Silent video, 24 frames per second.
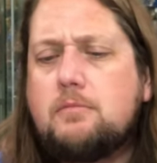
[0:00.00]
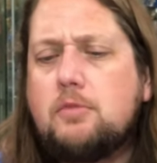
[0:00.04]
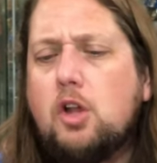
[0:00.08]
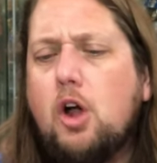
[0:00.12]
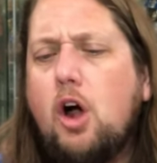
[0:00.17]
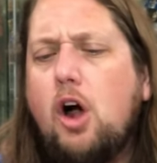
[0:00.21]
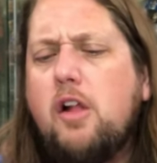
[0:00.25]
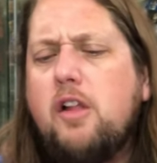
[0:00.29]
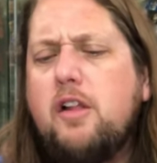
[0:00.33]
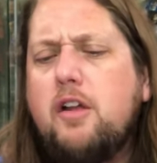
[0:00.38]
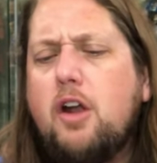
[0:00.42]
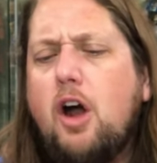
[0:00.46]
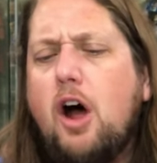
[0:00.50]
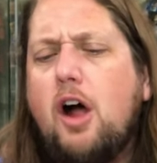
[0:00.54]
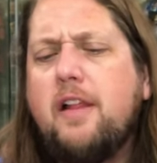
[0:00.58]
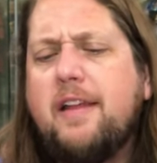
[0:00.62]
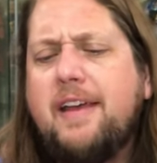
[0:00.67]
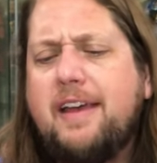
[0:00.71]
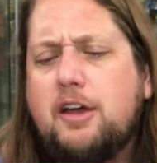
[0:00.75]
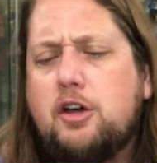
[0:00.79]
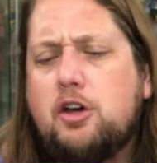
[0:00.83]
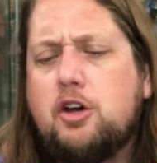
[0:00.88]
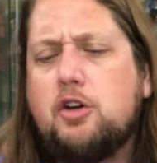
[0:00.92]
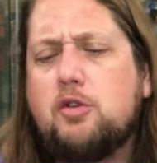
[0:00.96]
All in all,
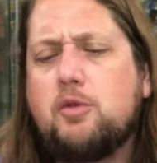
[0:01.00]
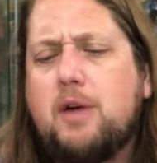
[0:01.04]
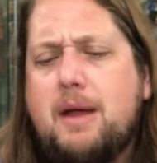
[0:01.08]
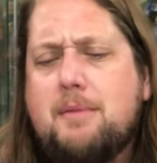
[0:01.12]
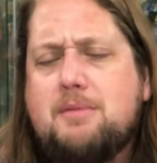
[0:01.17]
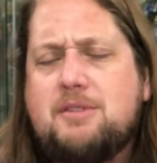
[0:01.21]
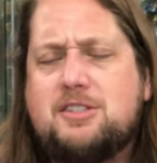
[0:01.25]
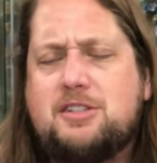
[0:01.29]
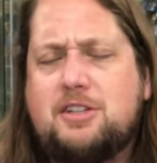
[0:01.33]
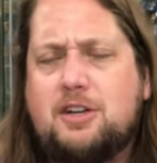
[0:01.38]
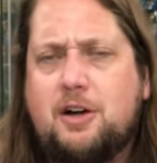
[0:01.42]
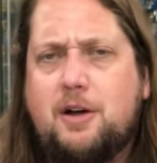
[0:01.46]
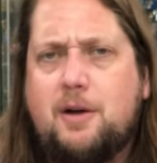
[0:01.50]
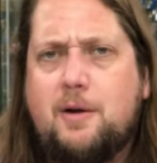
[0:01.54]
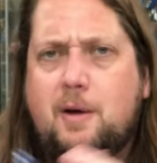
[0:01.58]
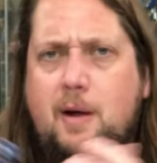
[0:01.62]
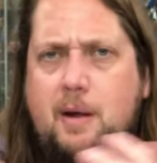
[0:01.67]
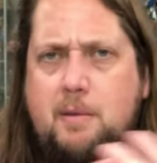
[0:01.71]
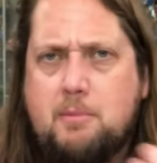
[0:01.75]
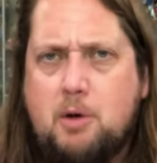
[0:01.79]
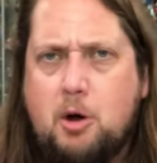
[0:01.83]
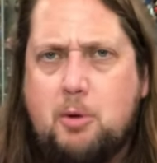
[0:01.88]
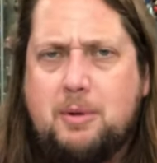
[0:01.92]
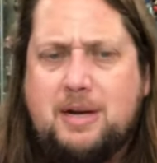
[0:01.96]
a good Rey Mysterio,
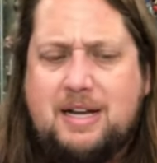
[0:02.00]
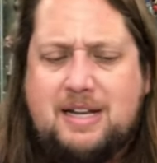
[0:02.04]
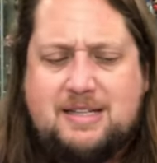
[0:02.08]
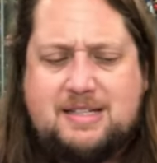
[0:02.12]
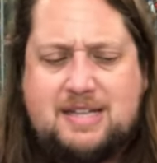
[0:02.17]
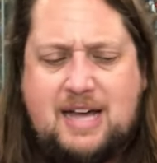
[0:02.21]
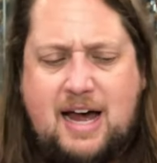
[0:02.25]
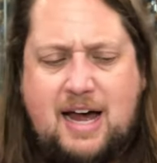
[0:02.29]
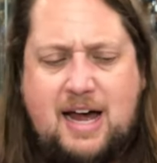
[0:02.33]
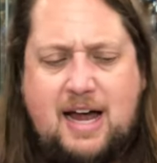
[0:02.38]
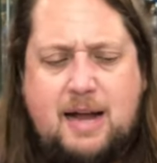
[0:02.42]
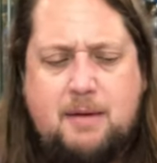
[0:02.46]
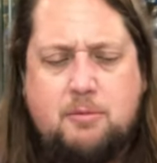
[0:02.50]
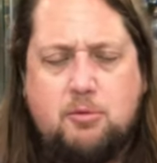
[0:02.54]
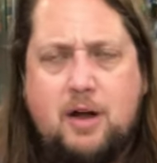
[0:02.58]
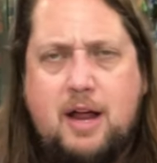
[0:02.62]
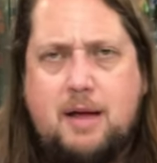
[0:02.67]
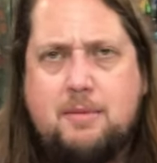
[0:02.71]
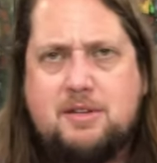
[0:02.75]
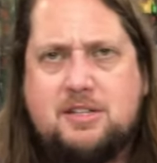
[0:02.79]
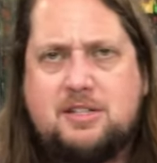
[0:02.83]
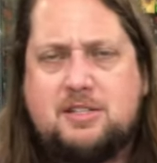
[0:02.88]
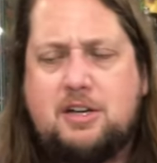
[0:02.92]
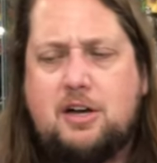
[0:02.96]
a moment-in-time Rey
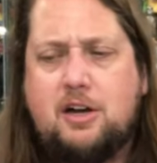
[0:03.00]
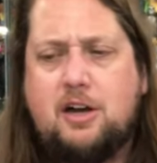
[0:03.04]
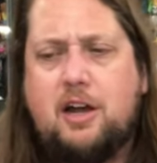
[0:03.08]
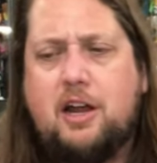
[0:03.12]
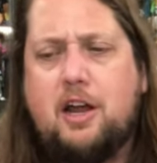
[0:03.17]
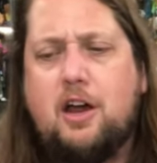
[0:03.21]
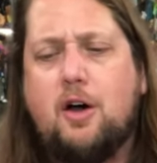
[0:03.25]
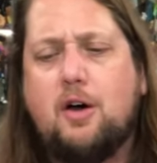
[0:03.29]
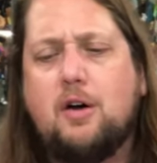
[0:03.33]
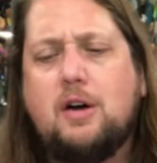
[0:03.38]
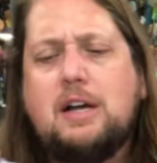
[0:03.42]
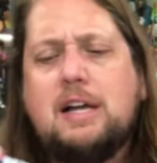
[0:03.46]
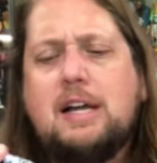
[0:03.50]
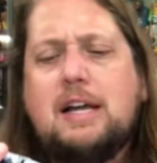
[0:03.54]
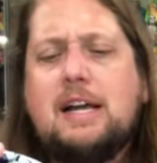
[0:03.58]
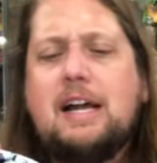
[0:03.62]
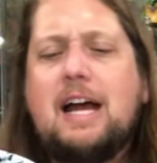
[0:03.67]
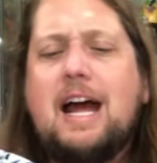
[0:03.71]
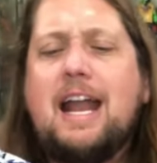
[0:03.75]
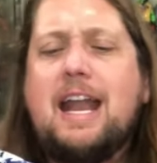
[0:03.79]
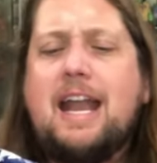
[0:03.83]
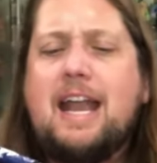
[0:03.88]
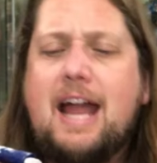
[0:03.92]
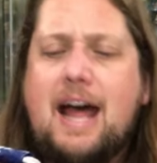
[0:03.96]
Mysterio.
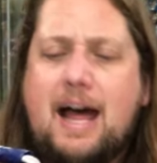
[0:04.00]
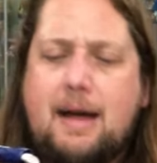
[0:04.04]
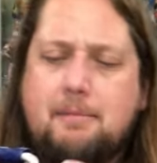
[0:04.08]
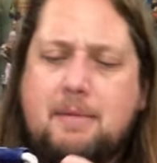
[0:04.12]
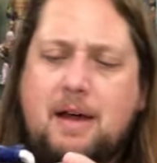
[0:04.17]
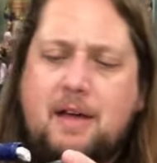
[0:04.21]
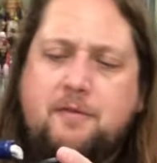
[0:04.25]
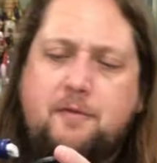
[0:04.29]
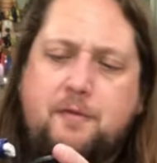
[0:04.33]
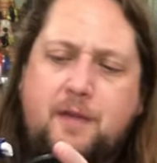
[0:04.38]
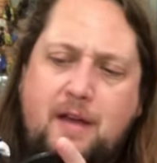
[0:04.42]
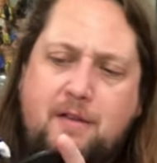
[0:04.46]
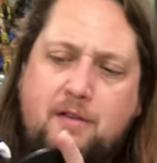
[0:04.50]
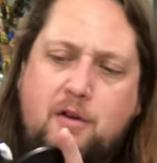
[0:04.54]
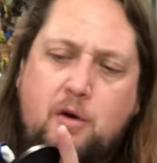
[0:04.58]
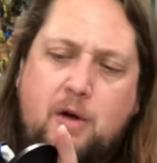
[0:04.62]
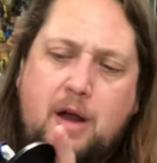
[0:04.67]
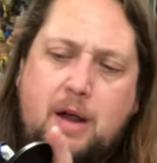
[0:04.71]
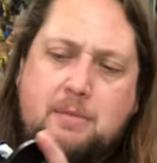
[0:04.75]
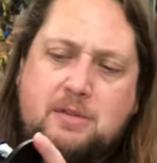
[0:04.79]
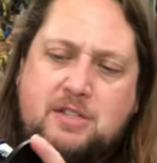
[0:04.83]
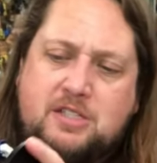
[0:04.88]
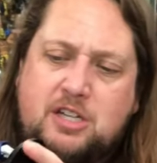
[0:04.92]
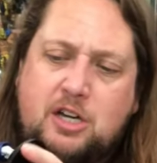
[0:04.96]
Not my favorite
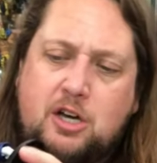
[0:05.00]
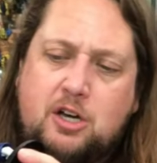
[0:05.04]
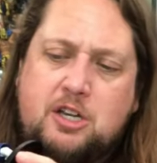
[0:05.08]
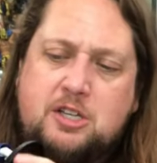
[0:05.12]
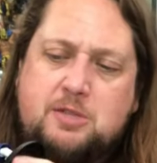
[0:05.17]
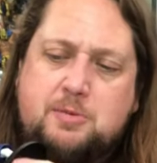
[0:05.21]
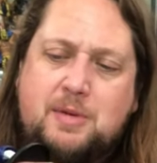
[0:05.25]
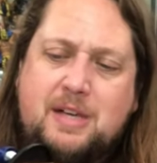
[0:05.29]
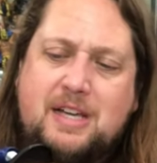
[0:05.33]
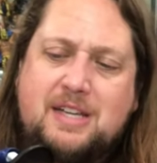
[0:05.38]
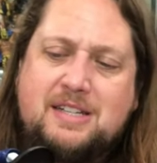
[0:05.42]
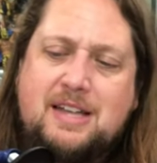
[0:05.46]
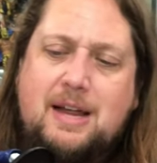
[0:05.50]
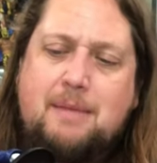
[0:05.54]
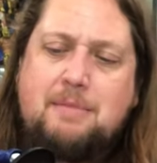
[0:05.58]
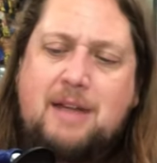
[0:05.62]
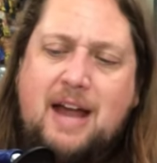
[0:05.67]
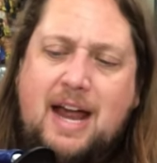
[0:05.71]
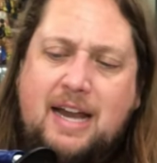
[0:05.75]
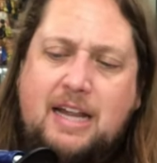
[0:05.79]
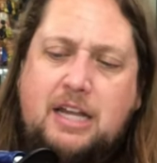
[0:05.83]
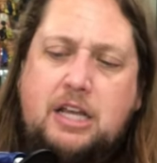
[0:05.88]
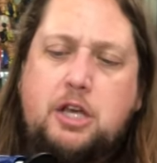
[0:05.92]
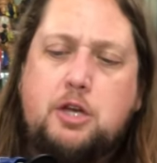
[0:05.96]
Rey Mysterio just because I'm
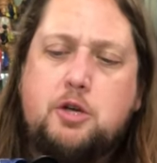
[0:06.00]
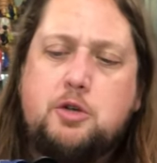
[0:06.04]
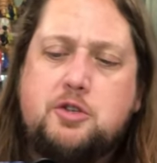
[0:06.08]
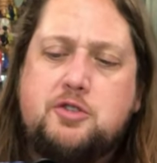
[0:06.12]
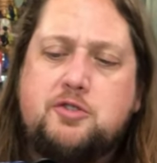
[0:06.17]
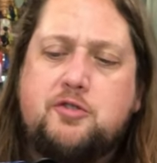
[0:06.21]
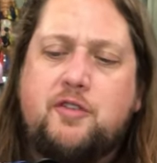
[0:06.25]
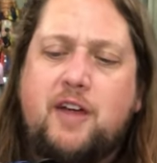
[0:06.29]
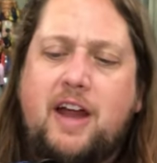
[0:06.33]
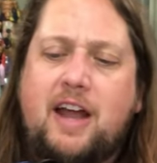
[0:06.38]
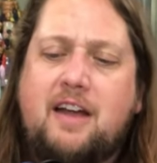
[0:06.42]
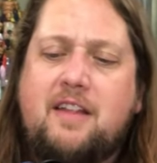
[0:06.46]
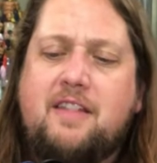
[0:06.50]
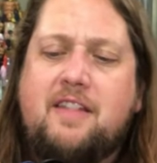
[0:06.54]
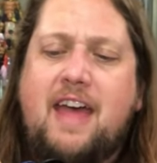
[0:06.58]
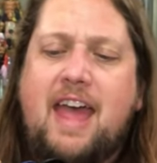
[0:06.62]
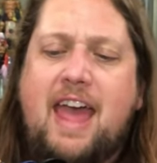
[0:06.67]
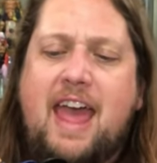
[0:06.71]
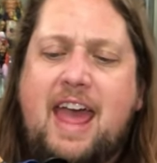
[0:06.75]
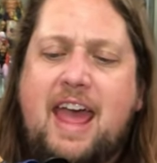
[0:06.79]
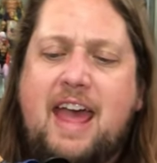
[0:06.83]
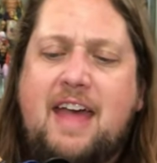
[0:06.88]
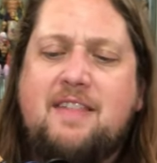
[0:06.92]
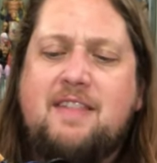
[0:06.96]
not a huge fan of the
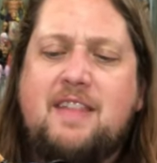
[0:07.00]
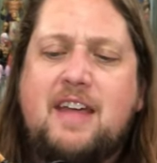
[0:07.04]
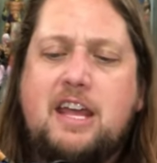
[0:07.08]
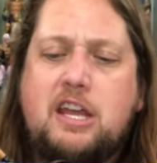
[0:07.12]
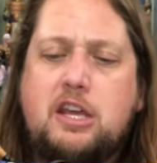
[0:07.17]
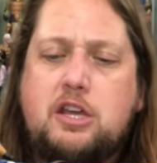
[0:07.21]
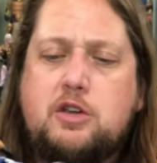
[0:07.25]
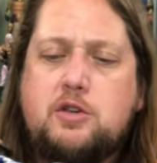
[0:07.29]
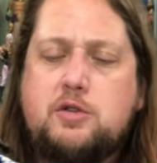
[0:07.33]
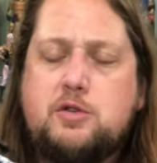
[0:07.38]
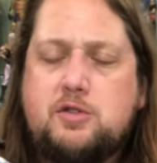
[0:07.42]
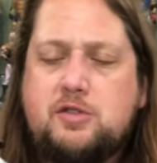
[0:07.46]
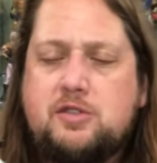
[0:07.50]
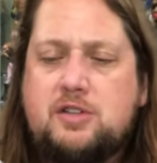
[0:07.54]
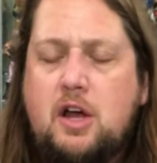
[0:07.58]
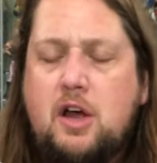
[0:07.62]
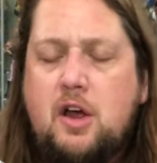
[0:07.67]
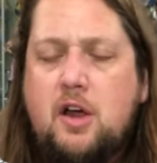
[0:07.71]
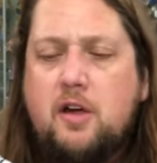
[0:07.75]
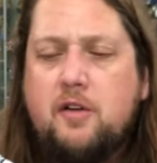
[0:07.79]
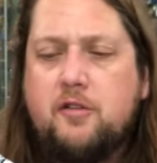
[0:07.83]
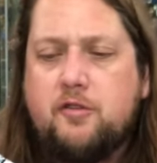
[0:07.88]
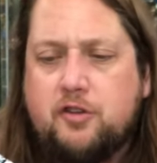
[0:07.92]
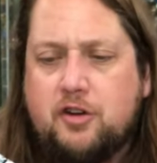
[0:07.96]
head they used
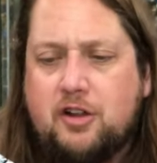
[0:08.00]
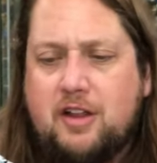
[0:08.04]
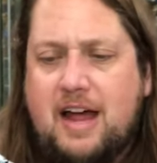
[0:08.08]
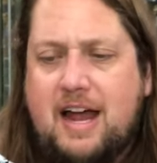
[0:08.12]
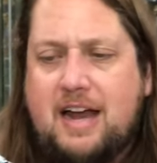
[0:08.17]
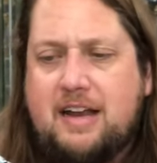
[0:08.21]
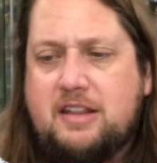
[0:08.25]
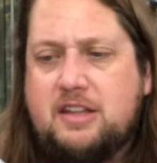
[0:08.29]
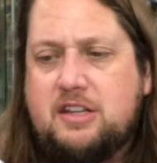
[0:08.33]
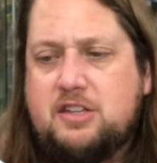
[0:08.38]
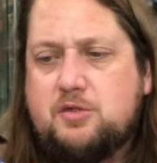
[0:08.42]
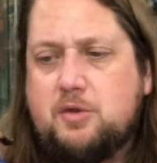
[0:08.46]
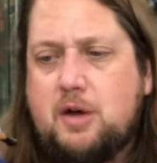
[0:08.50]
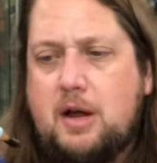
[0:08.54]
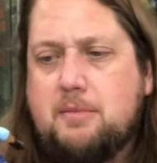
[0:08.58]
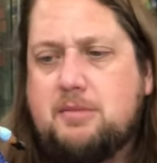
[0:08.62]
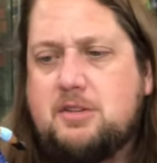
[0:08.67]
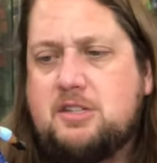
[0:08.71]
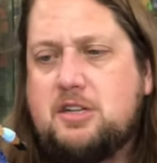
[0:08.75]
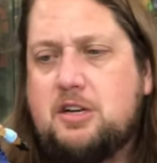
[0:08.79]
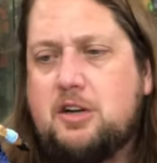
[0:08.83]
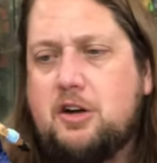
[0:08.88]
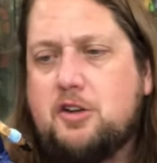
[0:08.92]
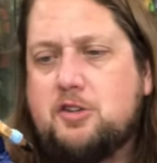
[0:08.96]
for a lot of these Rey
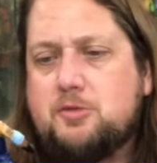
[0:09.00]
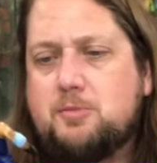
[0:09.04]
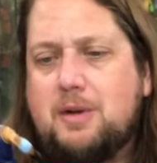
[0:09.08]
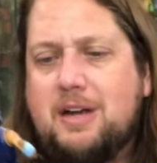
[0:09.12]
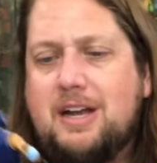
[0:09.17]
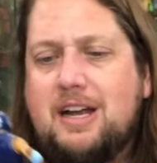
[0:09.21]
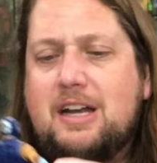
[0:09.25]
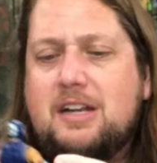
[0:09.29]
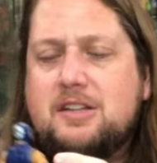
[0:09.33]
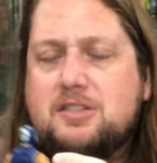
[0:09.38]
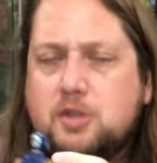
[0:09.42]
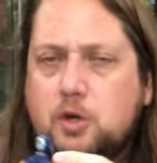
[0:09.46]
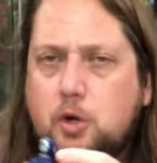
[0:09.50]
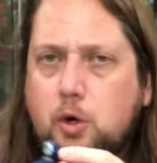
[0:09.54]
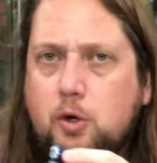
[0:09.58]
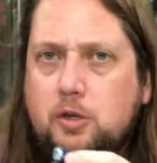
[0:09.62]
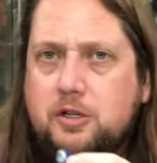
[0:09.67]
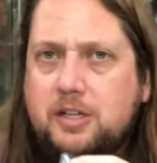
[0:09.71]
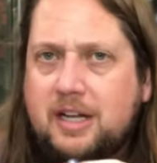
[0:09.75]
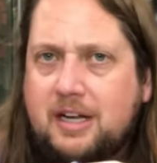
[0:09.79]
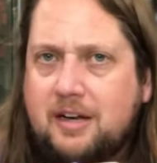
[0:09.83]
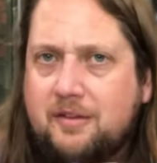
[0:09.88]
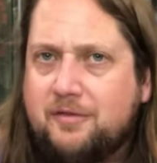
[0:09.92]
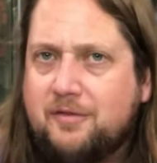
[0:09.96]
Mysterios. But it is cool
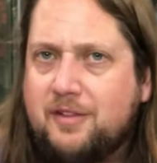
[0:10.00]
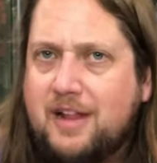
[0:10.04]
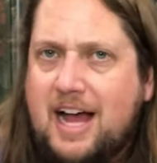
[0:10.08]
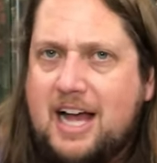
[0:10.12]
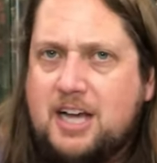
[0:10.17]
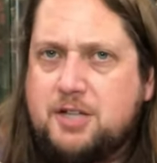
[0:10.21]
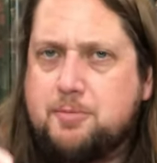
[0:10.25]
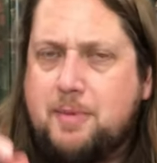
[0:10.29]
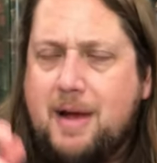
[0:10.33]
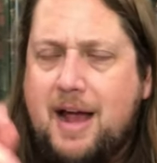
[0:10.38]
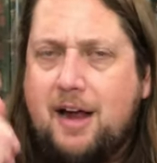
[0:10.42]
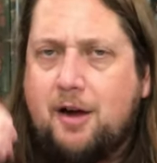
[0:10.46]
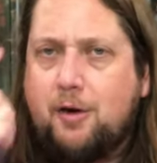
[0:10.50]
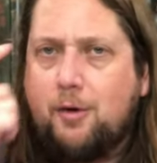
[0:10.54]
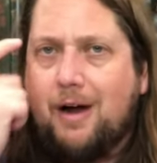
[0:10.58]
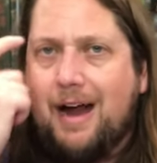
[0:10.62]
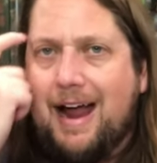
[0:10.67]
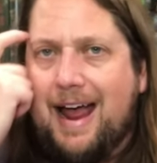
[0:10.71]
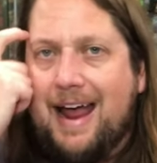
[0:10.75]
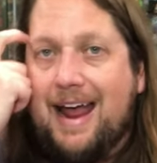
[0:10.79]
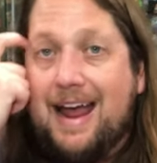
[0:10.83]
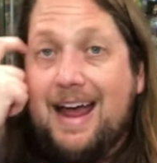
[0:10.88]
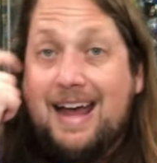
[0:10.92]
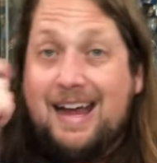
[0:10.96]
to get a flashback
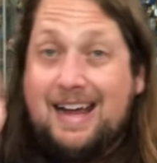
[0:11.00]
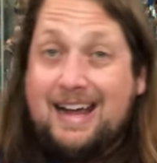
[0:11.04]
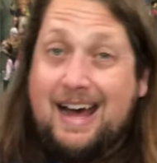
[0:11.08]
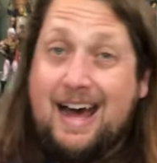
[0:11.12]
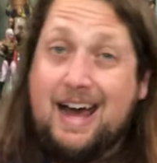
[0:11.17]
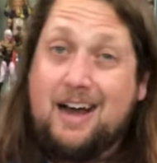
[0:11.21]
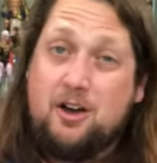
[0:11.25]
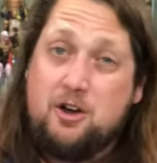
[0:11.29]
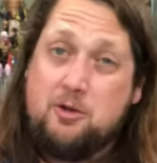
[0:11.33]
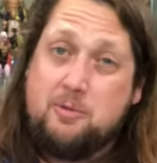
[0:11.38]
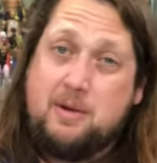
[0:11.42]
Rey. I don't know